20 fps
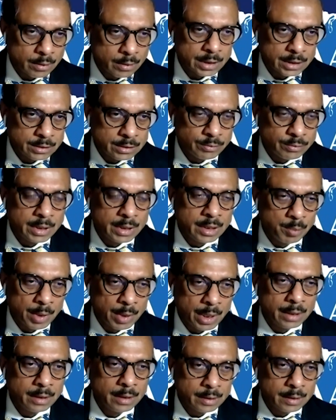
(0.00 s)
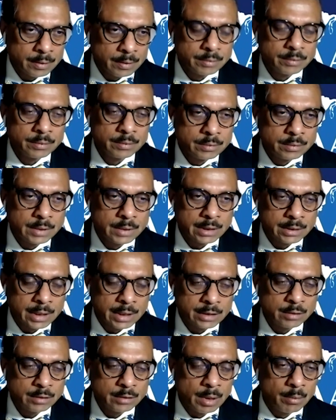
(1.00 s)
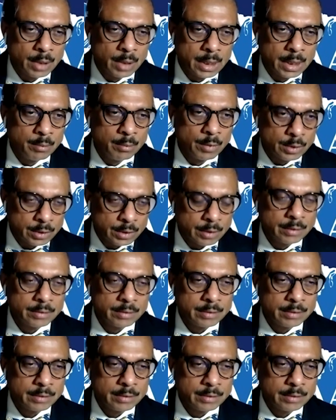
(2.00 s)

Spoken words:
That's very important. That's my main motto.